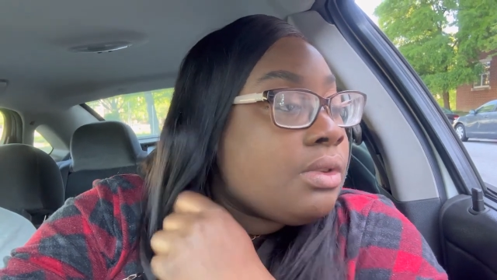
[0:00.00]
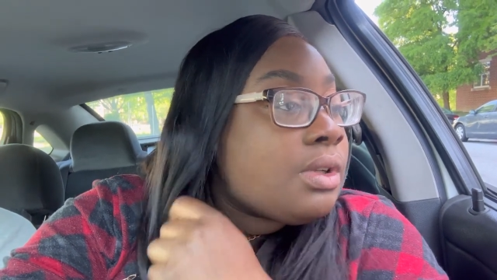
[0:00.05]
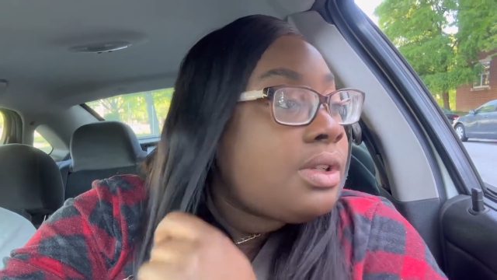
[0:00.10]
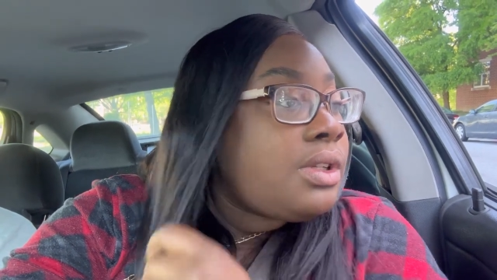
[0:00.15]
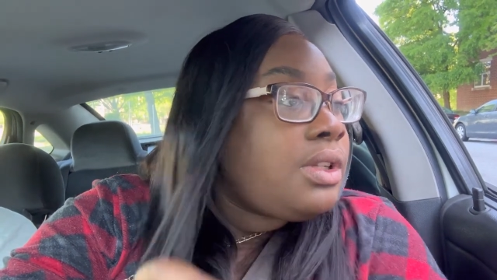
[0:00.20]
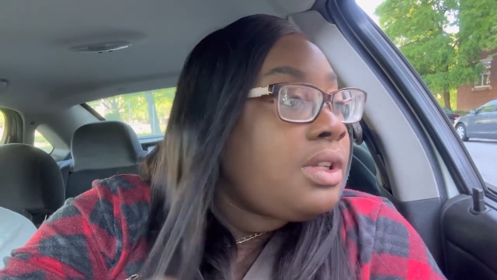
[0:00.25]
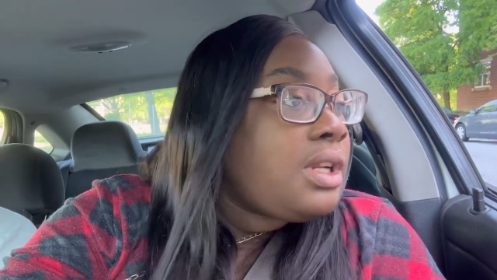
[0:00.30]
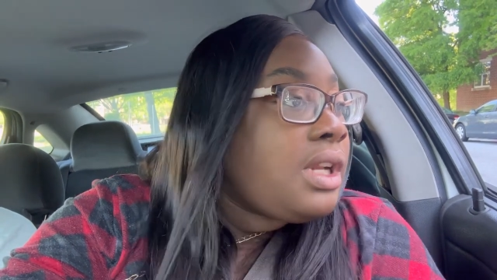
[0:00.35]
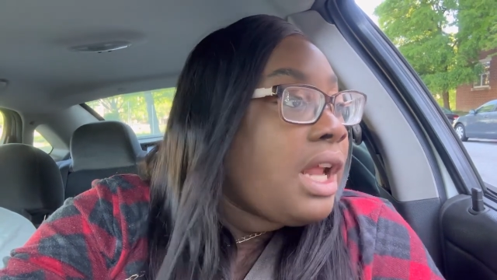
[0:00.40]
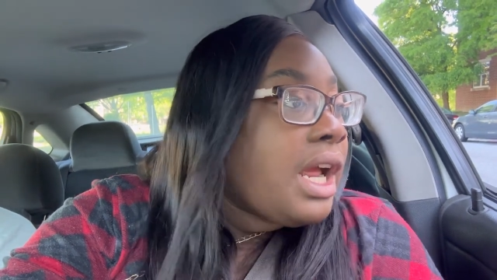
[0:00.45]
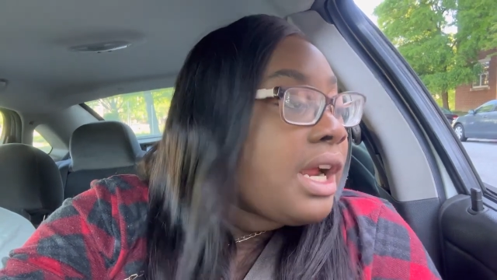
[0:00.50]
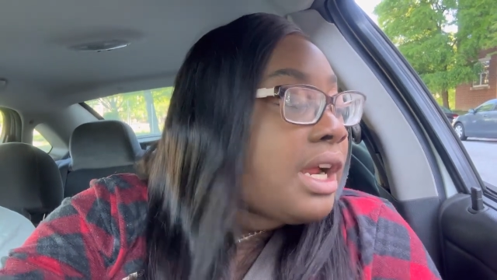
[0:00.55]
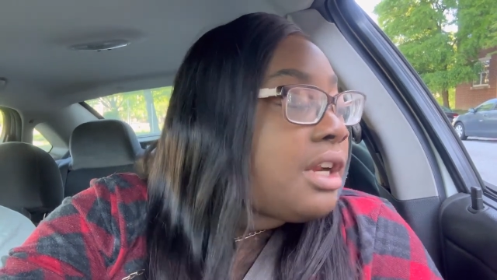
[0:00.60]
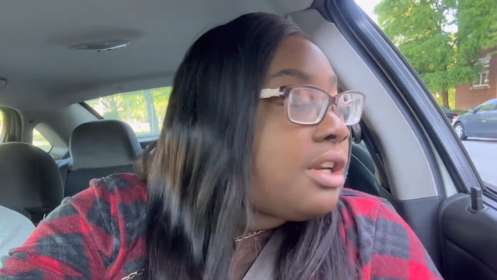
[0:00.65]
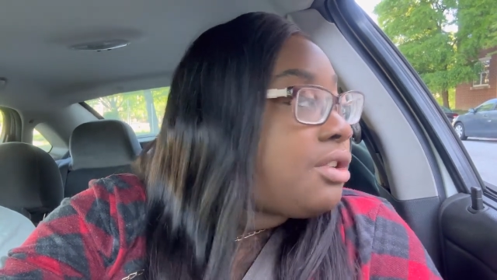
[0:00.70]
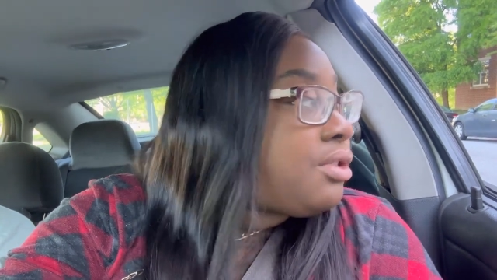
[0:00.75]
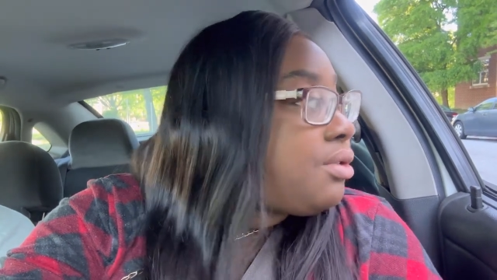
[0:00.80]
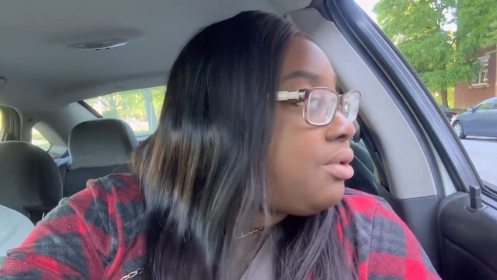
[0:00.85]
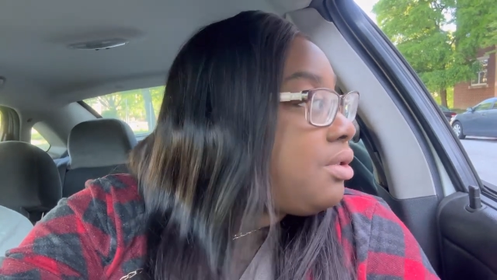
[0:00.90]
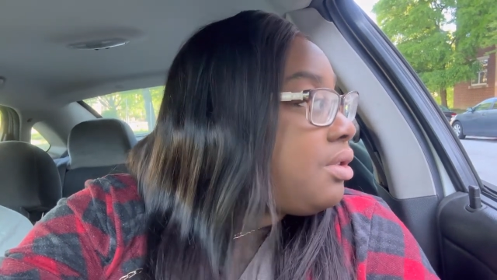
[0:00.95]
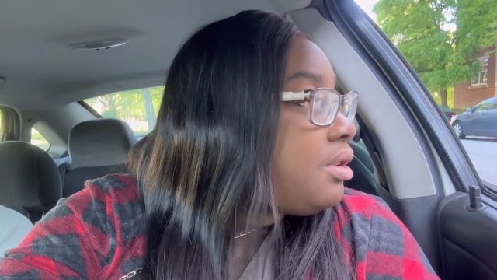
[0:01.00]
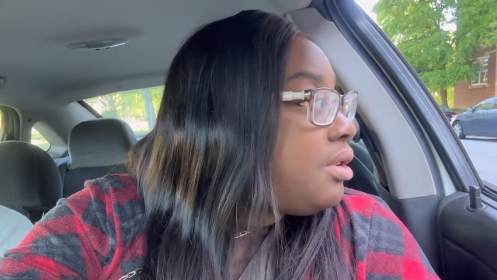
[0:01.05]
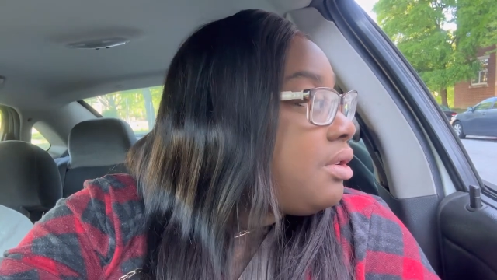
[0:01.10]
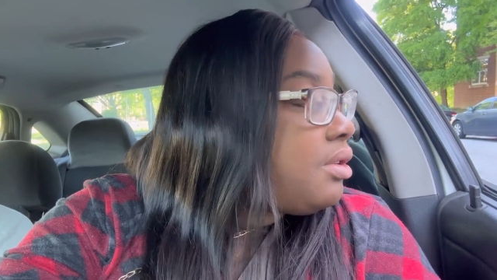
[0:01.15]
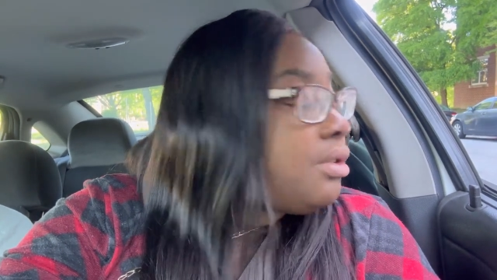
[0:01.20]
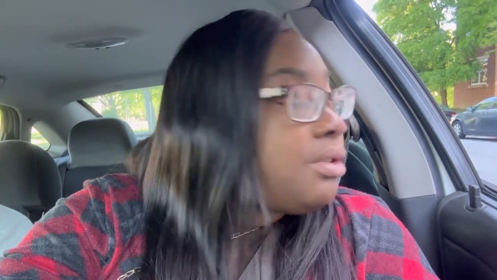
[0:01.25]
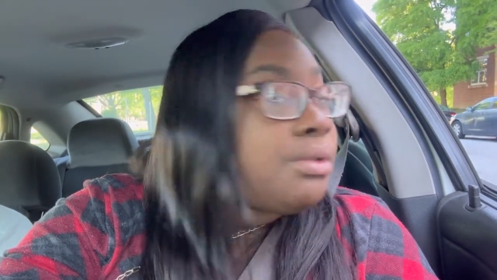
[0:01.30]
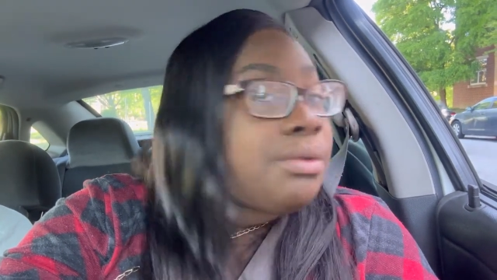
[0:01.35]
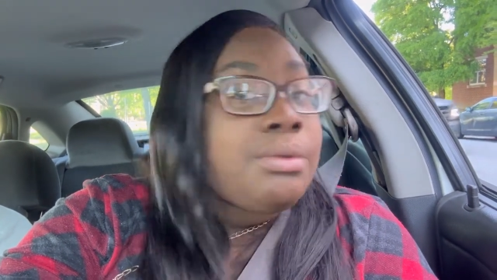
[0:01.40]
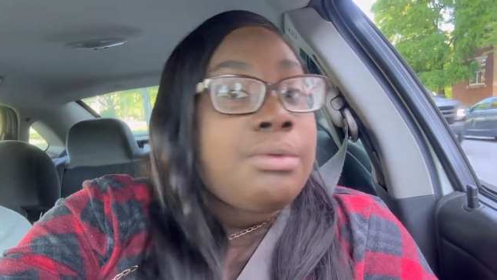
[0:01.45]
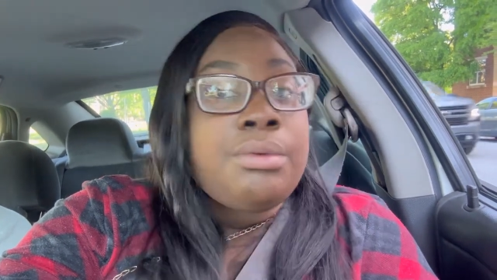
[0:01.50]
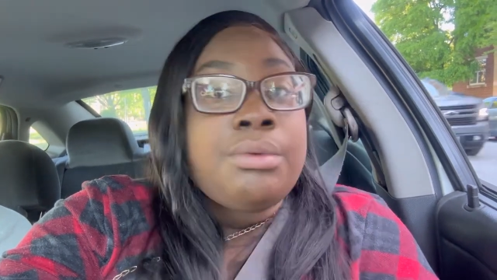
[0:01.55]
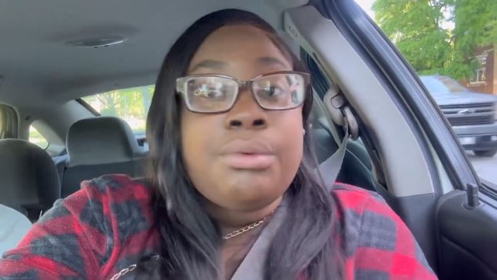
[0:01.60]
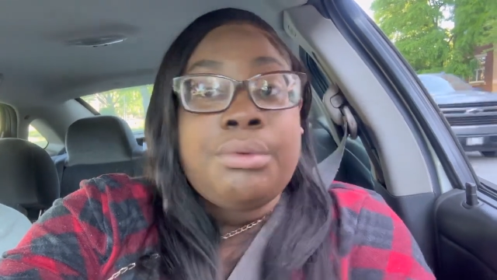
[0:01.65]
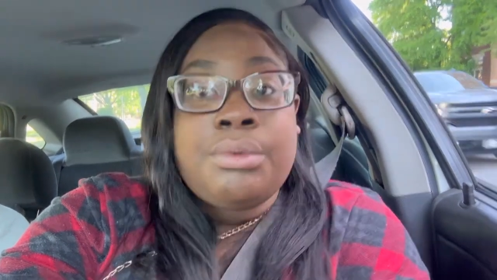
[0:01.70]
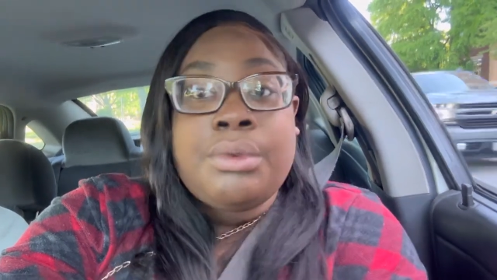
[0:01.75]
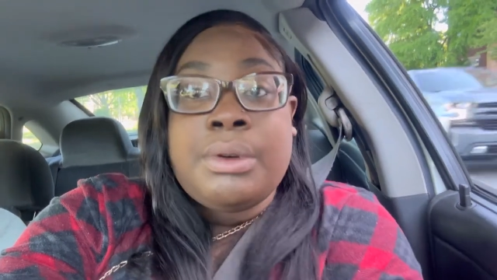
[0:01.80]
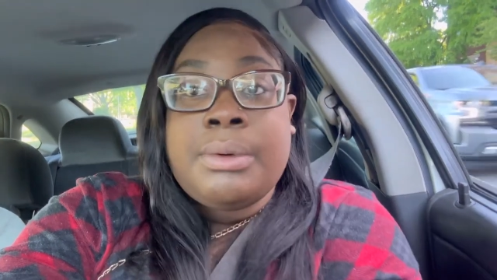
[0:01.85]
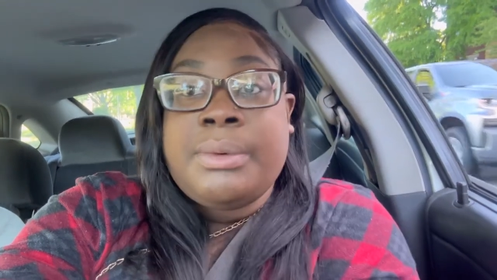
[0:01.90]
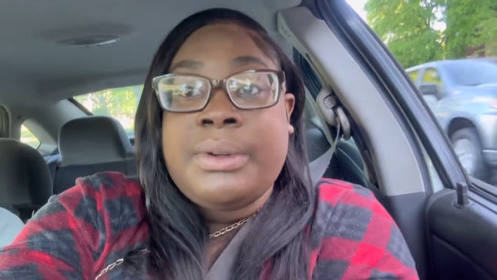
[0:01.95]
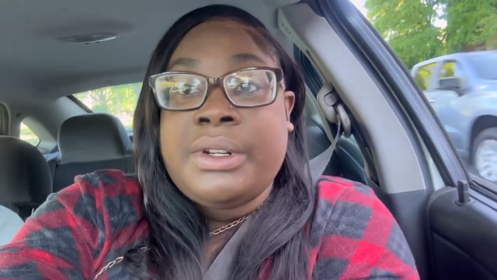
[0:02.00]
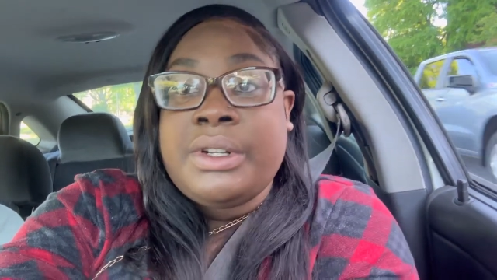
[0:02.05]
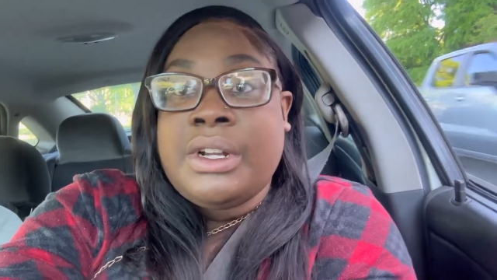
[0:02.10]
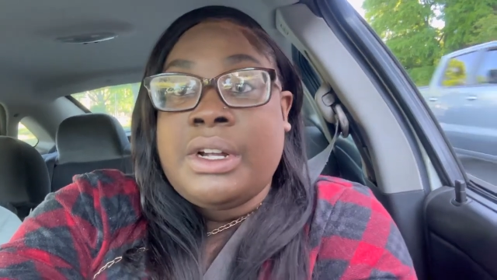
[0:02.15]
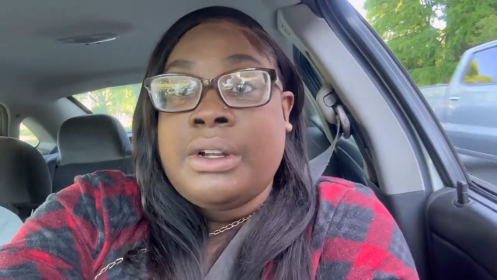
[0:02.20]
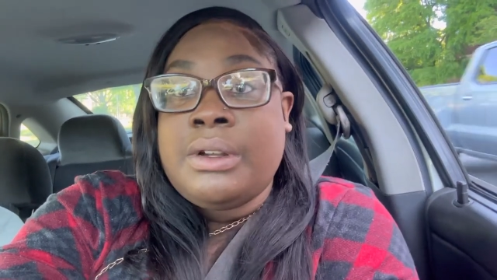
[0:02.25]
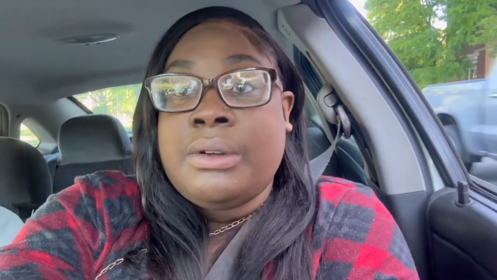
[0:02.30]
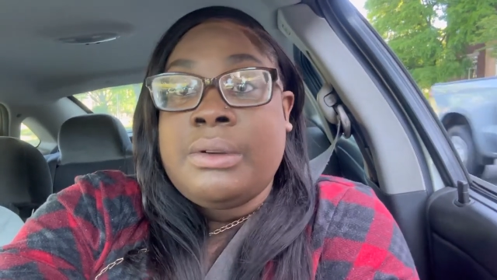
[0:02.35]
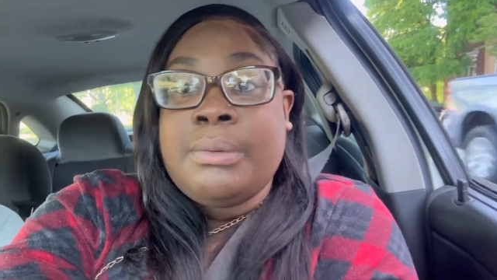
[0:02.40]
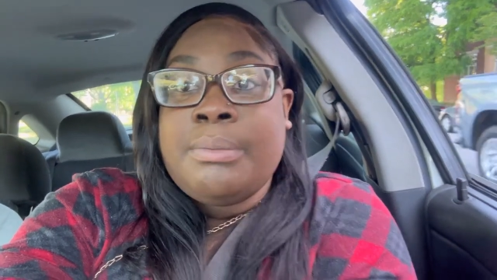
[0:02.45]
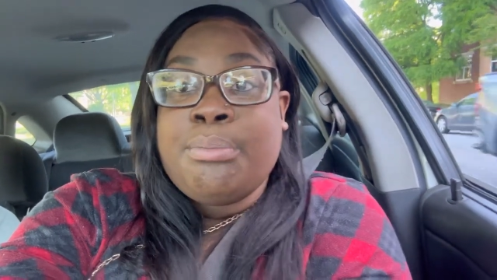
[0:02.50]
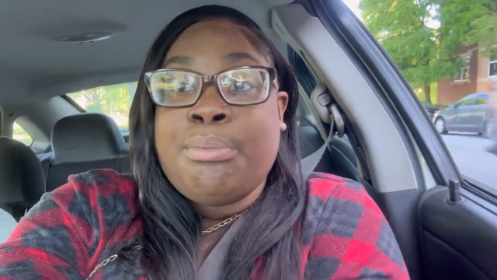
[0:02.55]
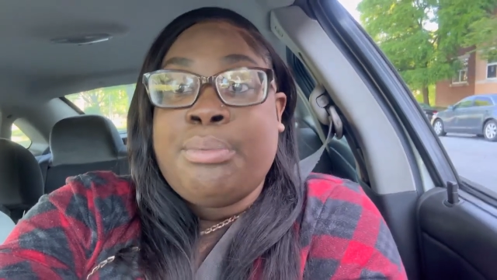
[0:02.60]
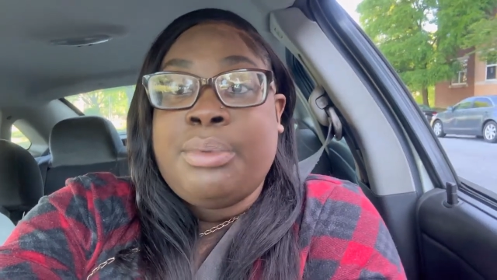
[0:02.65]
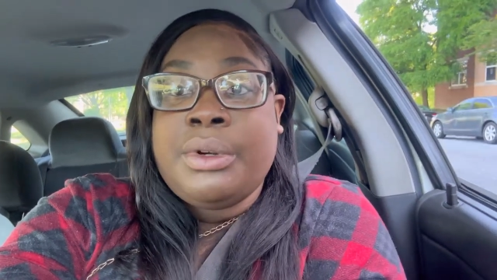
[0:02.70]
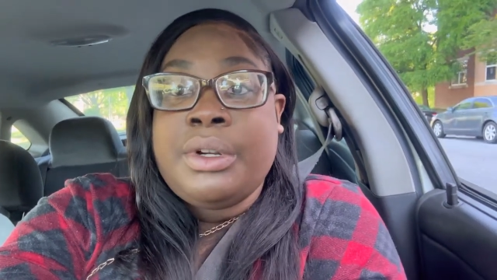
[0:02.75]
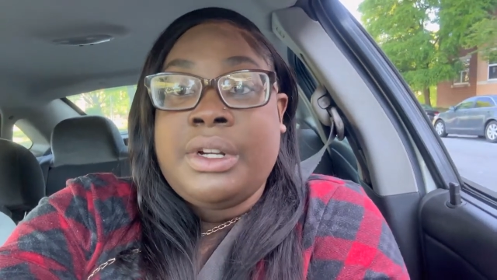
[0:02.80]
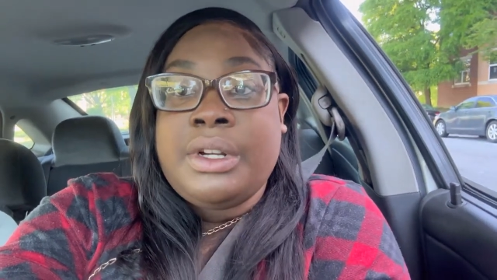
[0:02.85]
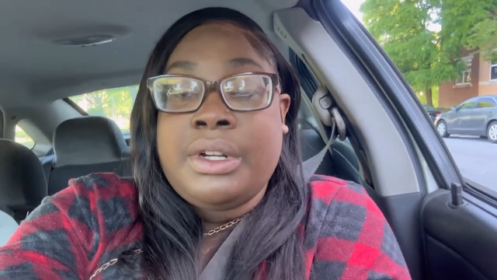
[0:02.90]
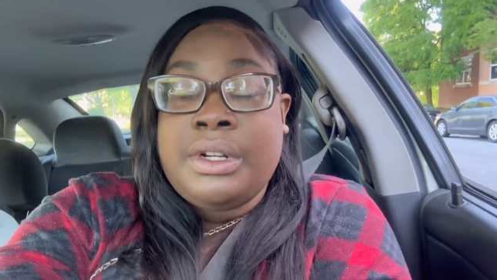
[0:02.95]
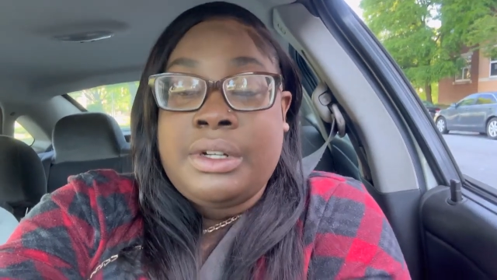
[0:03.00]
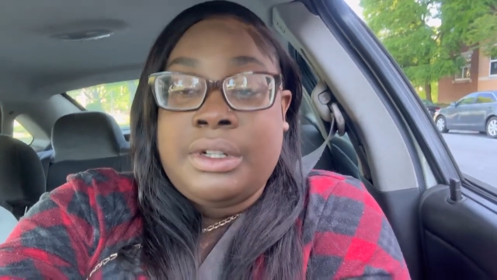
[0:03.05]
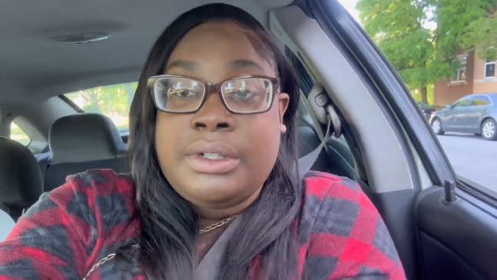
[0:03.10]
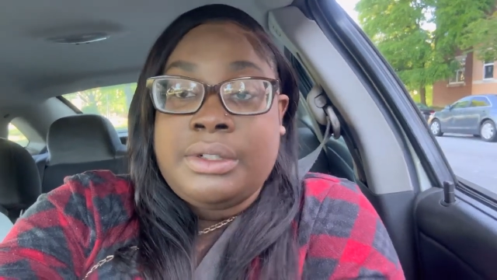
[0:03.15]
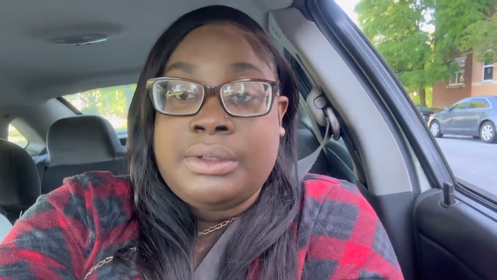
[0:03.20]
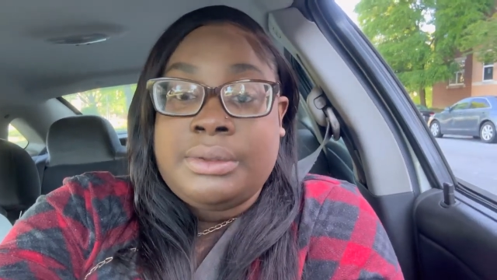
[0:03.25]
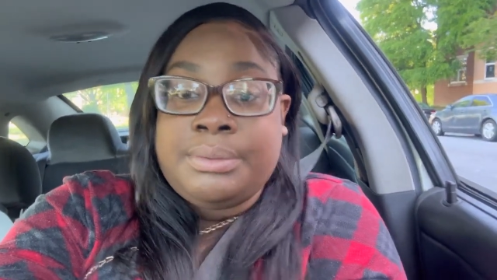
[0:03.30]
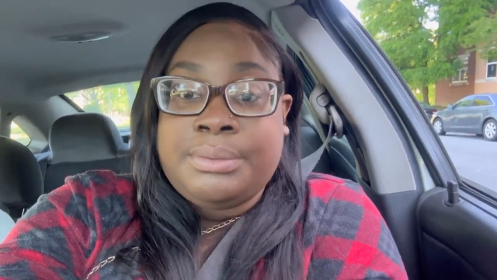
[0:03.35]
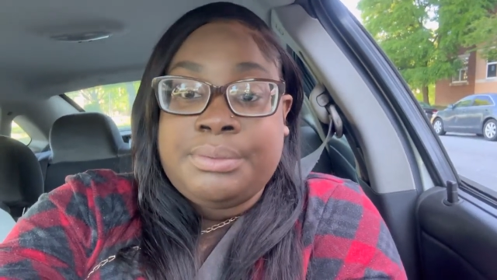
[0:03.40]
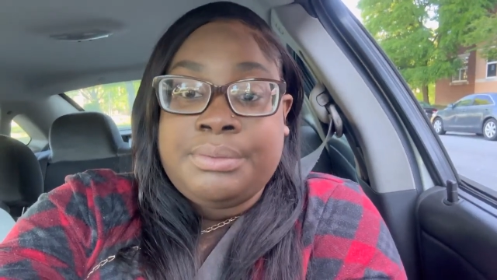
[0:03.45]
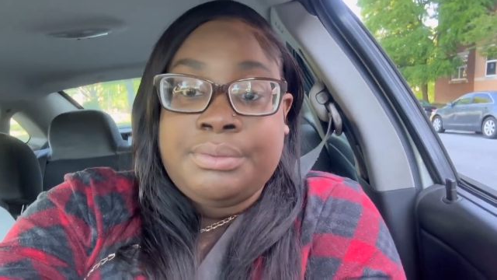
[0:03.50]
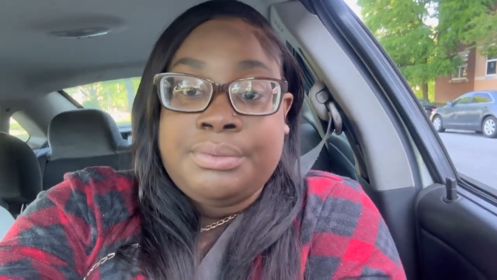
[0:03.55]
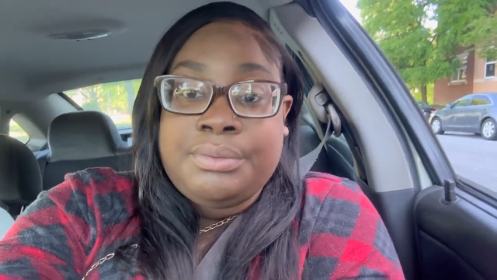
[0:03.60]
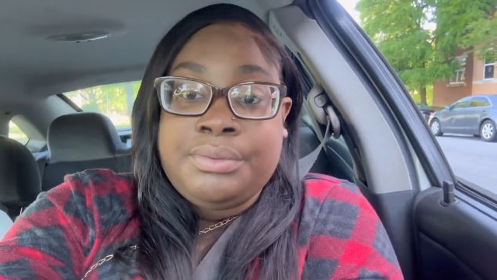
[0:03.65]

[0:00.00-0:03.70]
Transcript: Like I rubbed it off. But